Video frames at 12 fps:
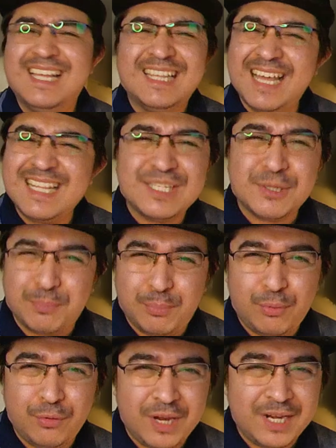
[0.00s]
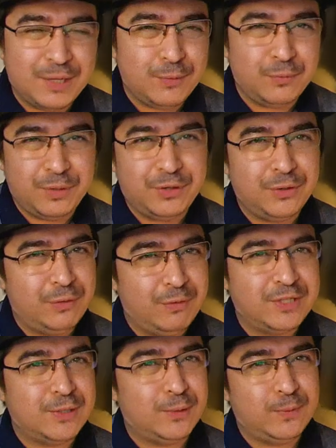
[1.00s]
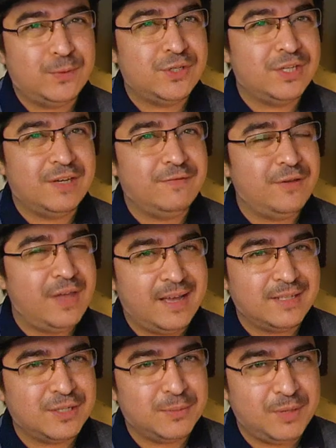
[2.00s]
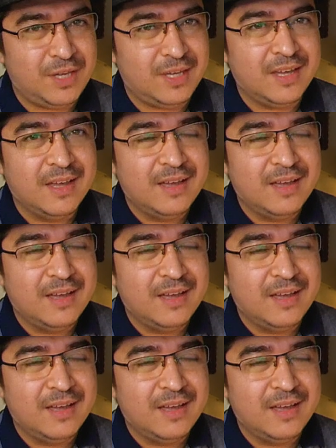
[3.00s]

That's a pretty weird resolution, if you ask me.